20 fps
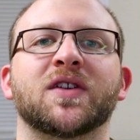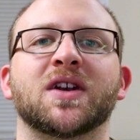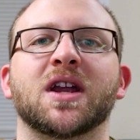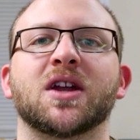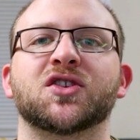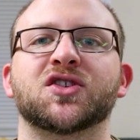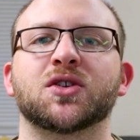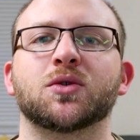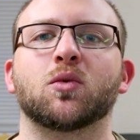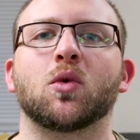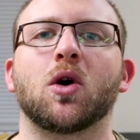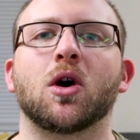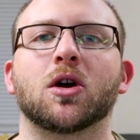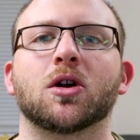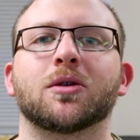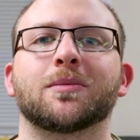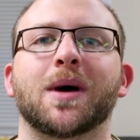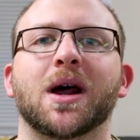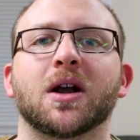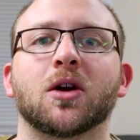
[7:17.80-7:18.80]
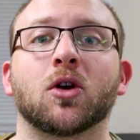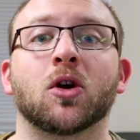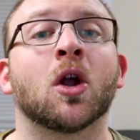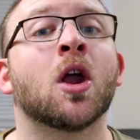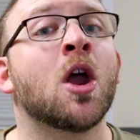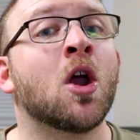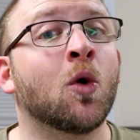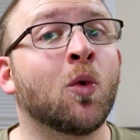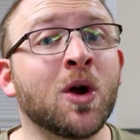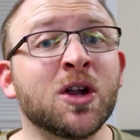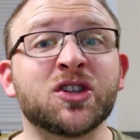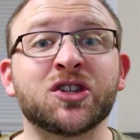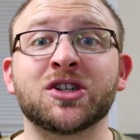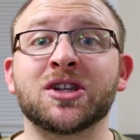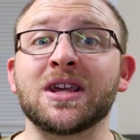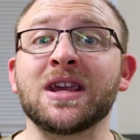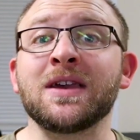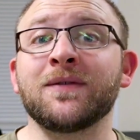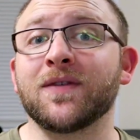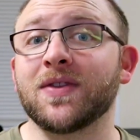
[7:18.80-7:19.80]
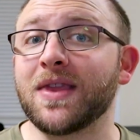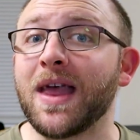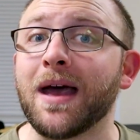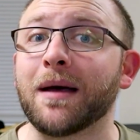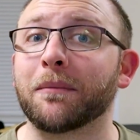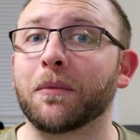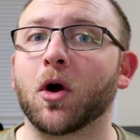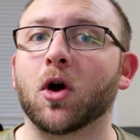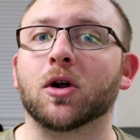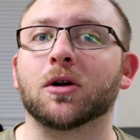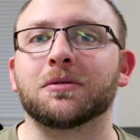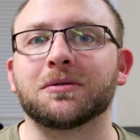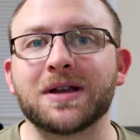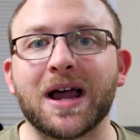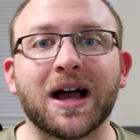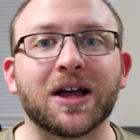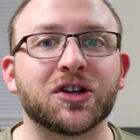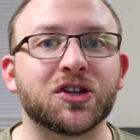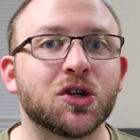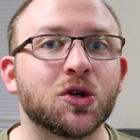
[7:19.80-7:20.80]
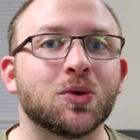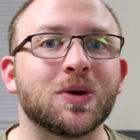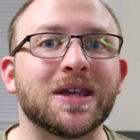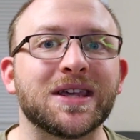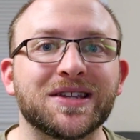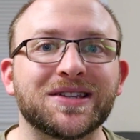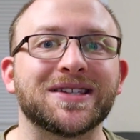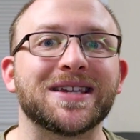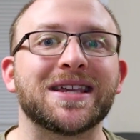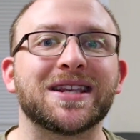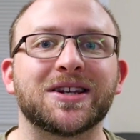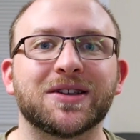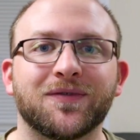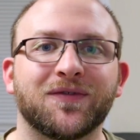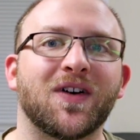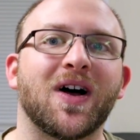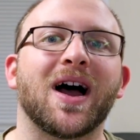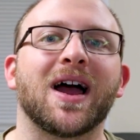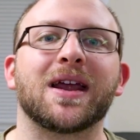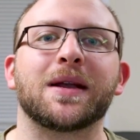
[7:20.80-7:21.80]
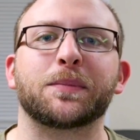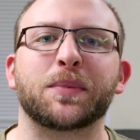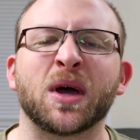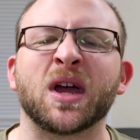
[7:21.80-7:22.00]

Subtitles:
of an Asian water monitor, which even them are not too easy to find,